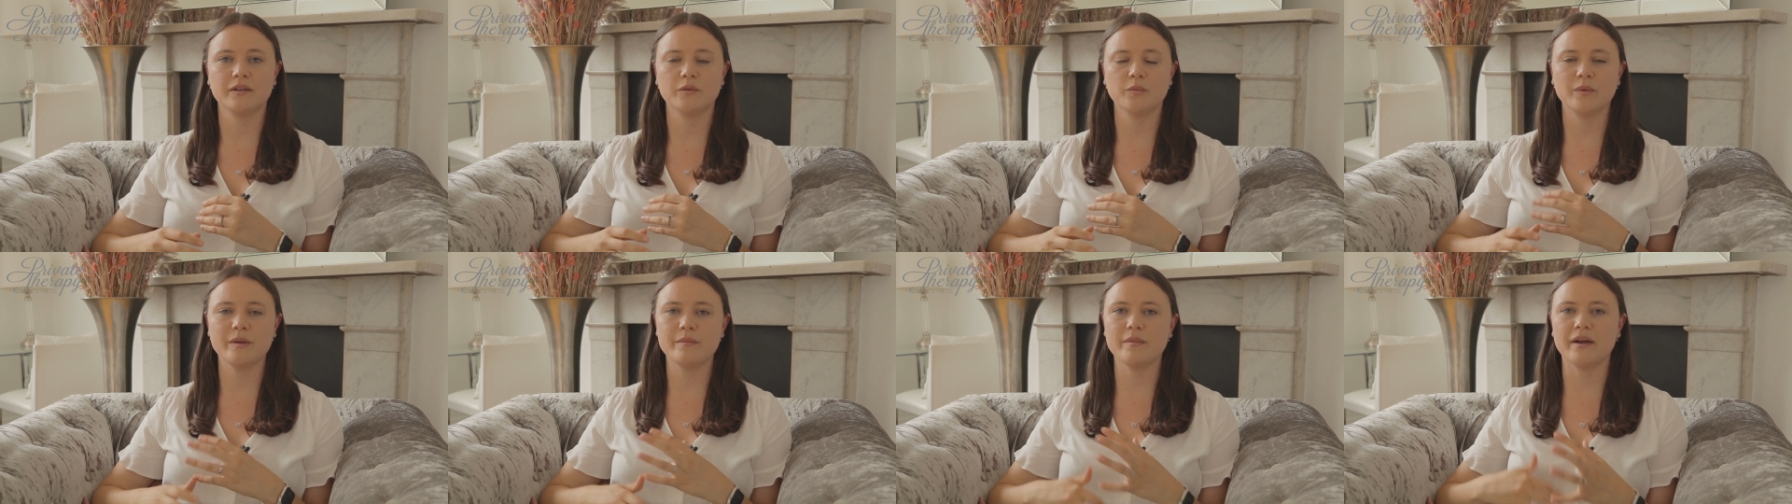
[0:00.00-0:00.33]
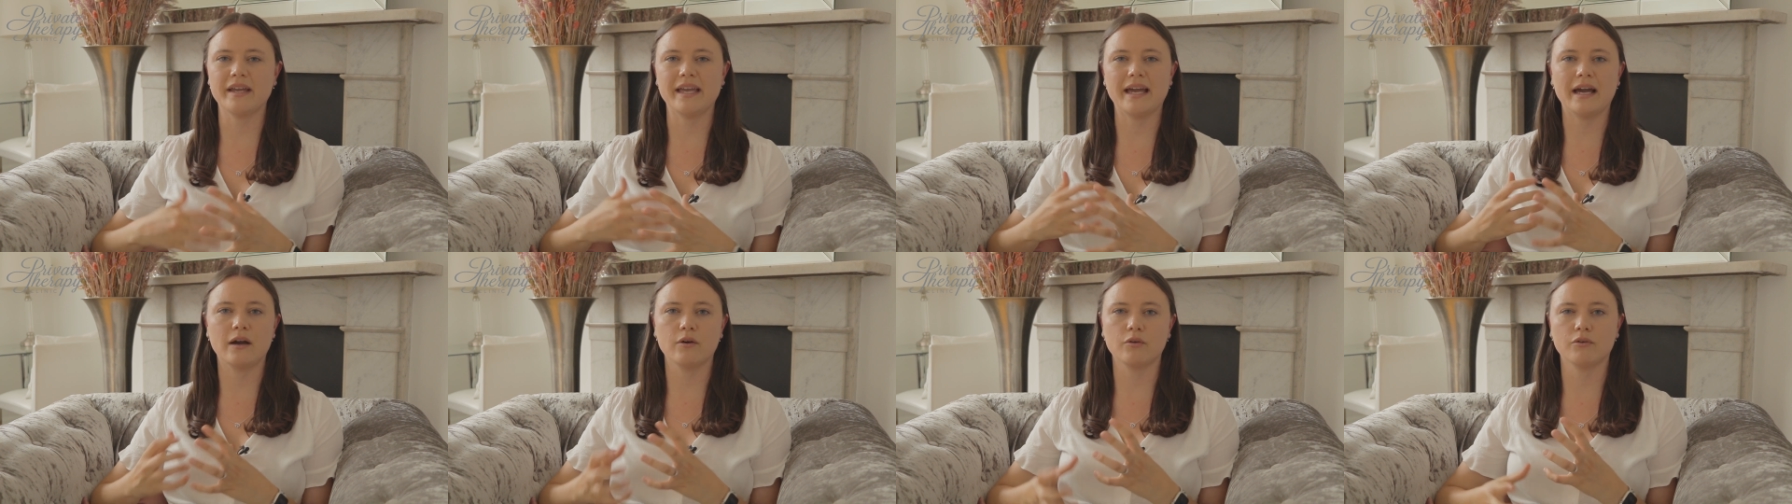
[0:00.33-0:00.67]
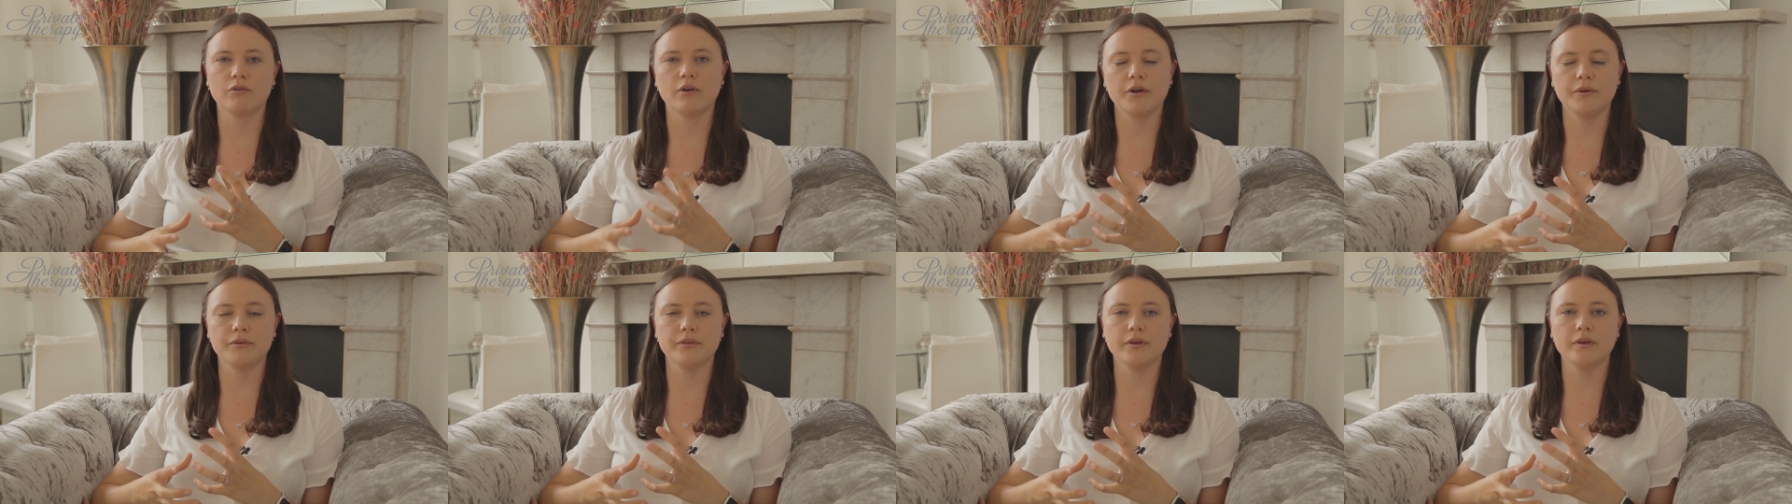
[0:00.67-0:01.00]
we might
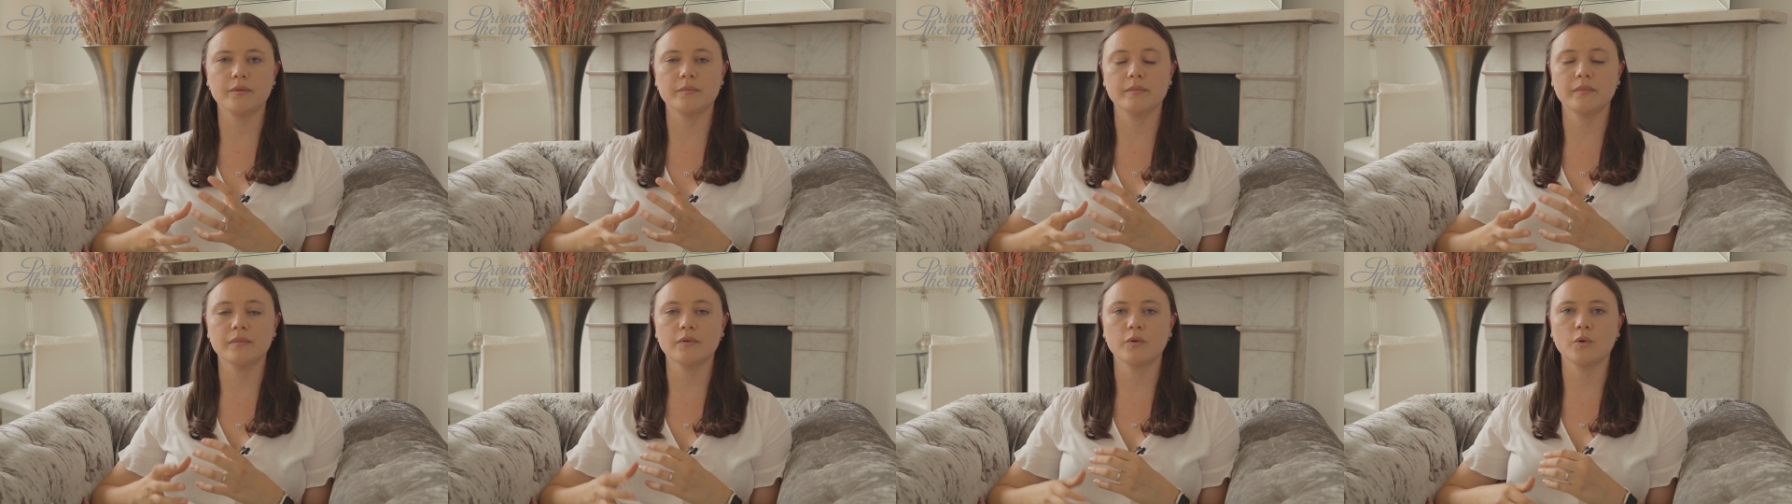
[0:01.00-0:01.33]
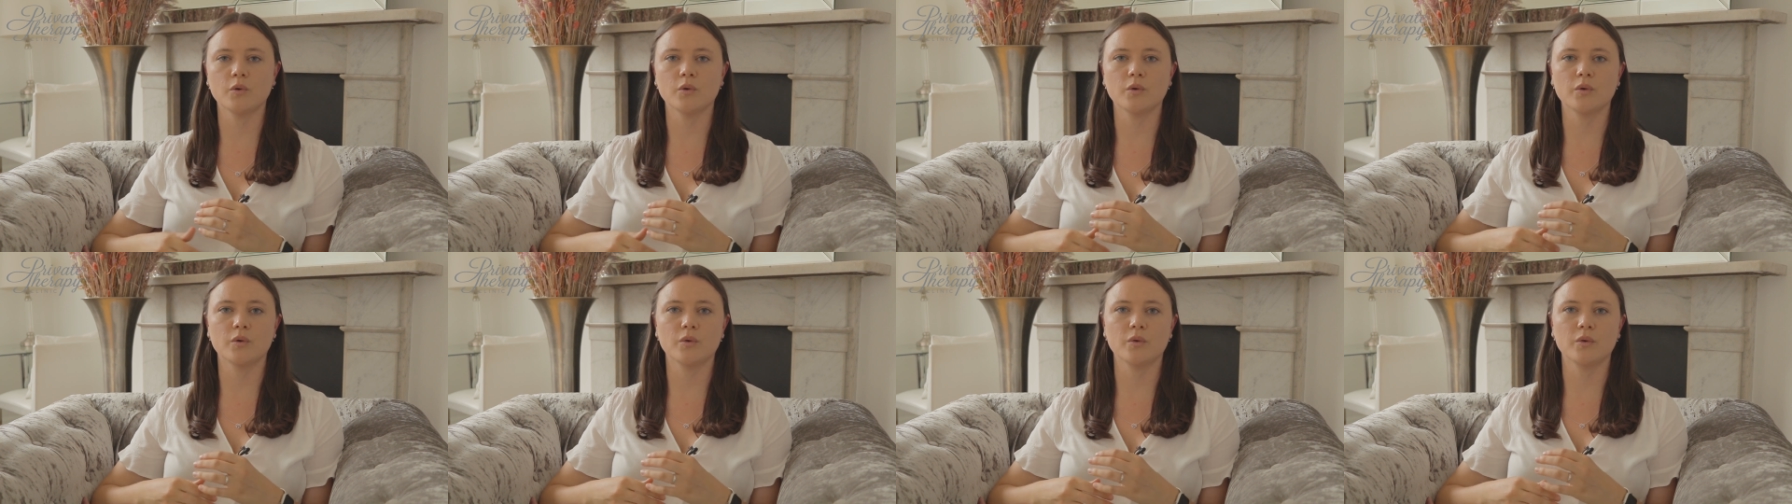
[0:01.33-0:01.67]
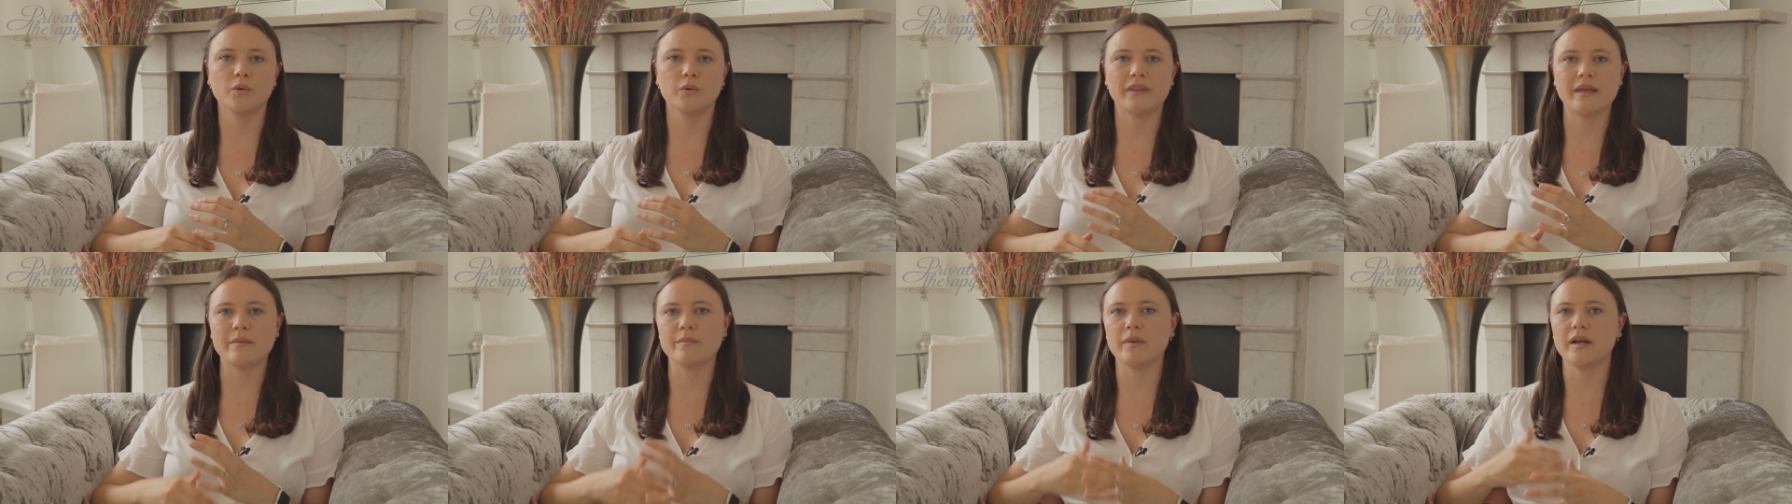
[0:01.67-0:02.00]
outgrow them or
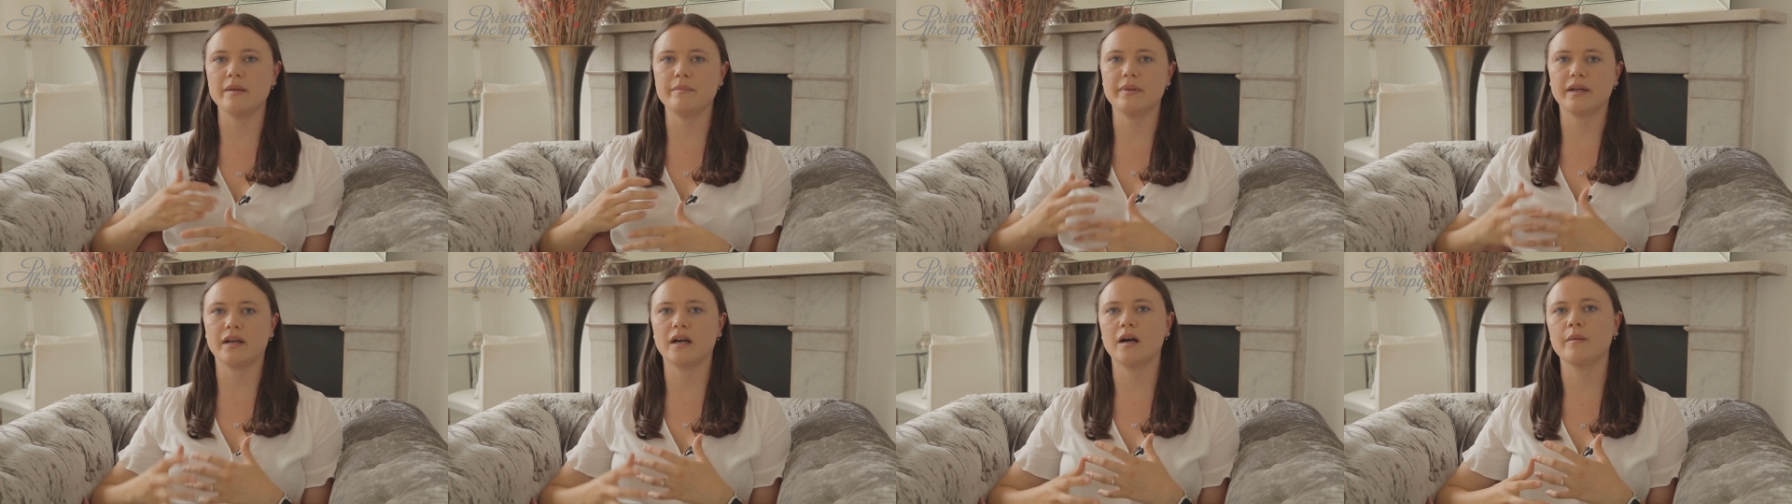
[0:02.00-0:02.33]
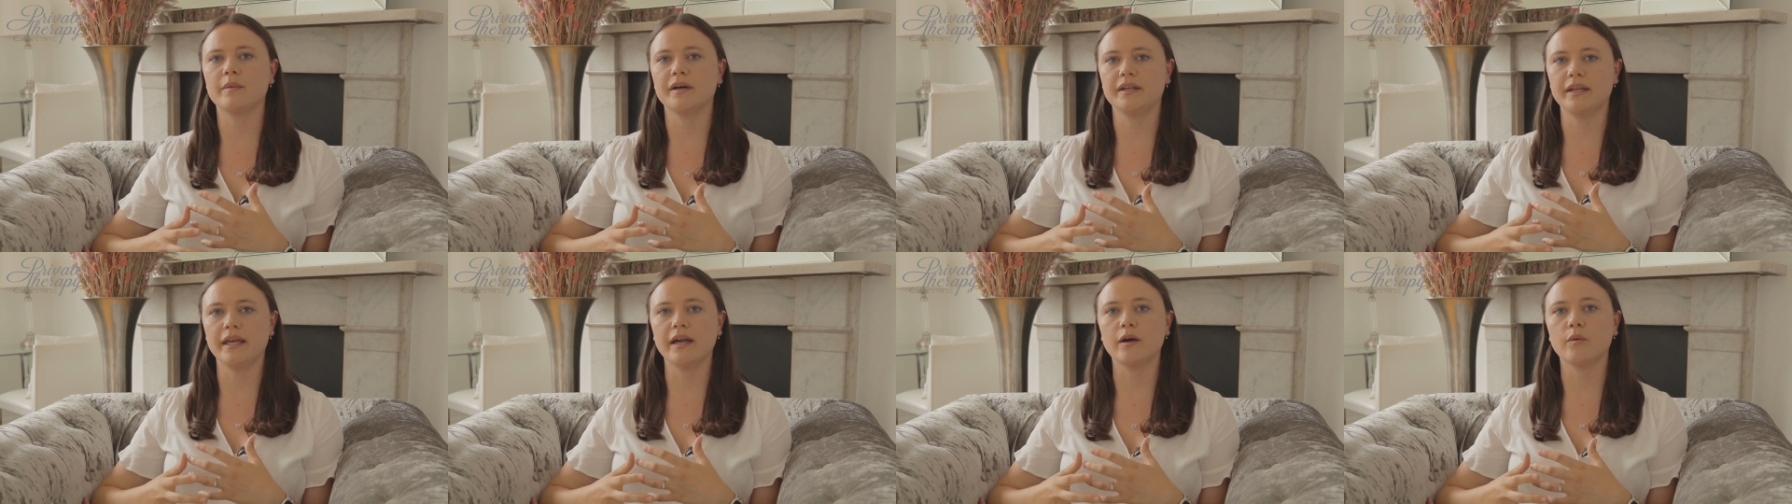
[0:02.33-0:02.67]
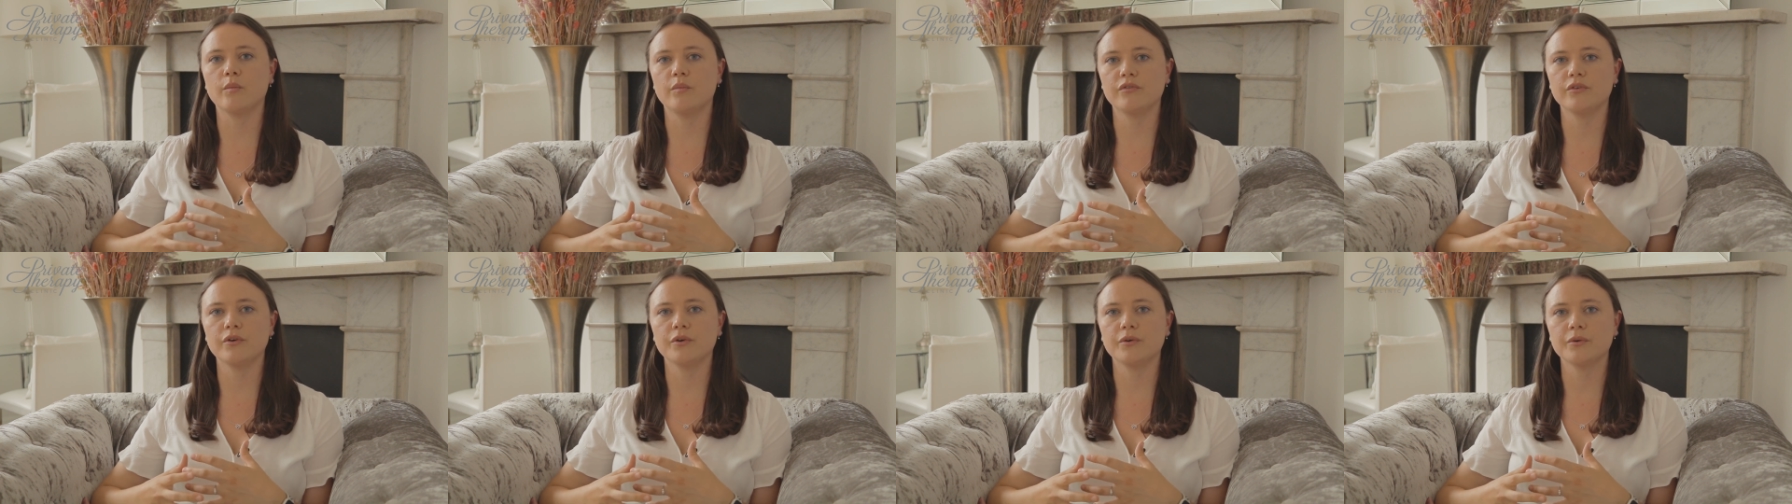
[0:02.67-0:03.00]
they might become
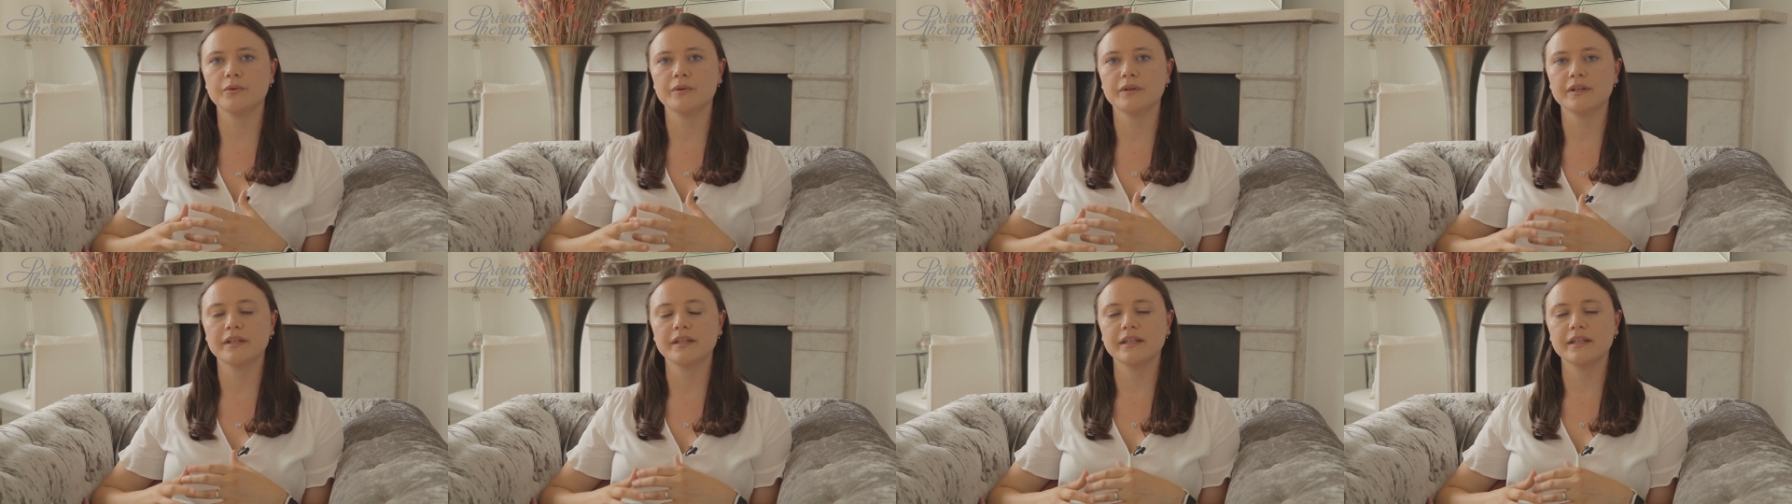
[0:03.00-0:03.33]
unhelpful.